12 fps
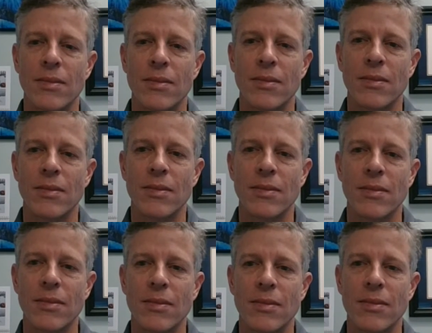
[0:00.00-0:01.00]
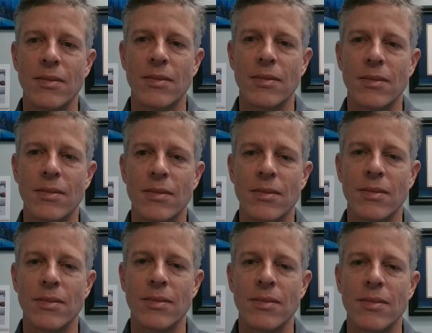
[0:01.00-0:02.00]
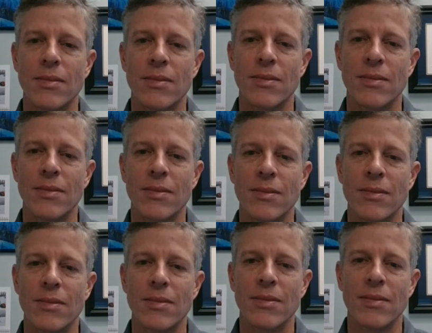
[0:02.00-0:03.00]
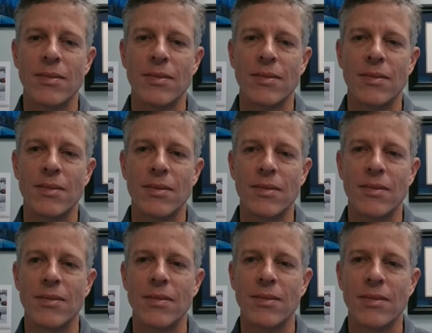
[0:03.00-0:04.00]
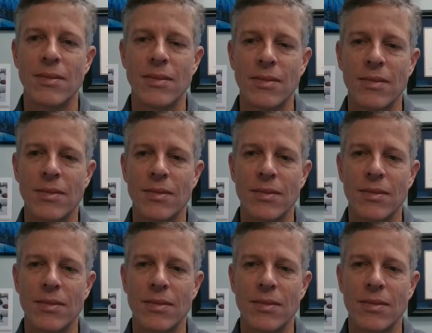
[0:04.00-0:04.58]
The person shown says nothing.